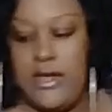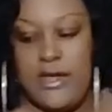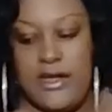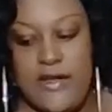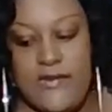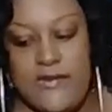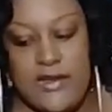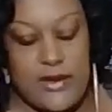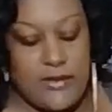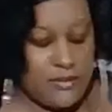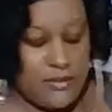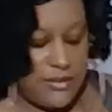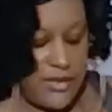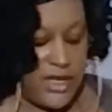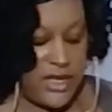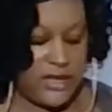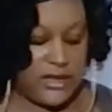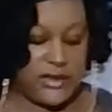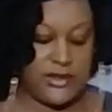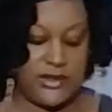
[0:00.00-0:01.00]
give it a
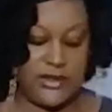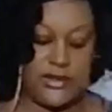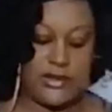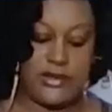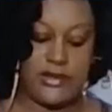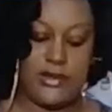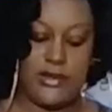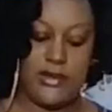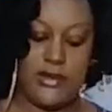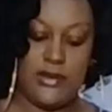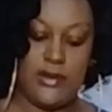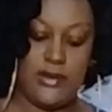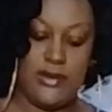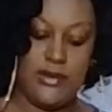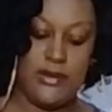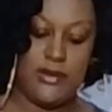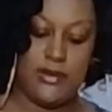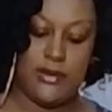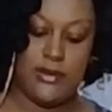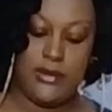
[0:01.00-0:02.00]
mix.
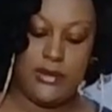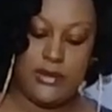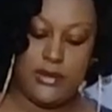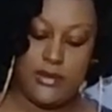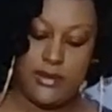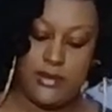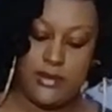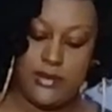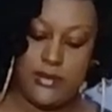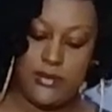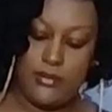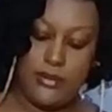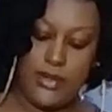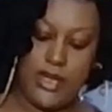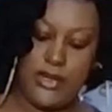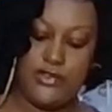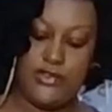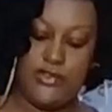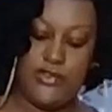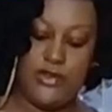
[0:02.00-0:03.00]

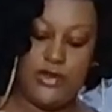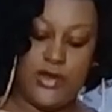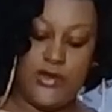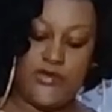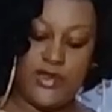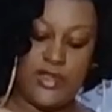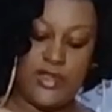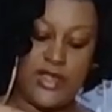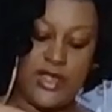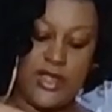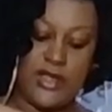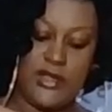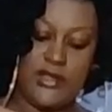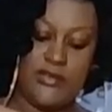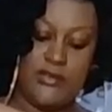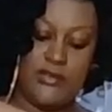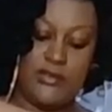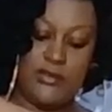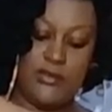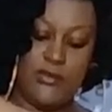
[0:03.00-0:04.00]
Make sure everything
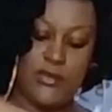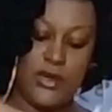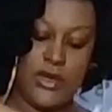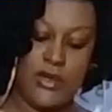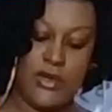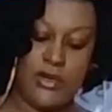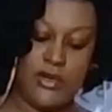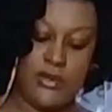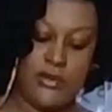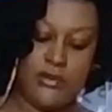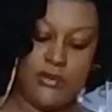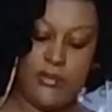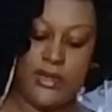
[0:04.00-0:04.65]
is well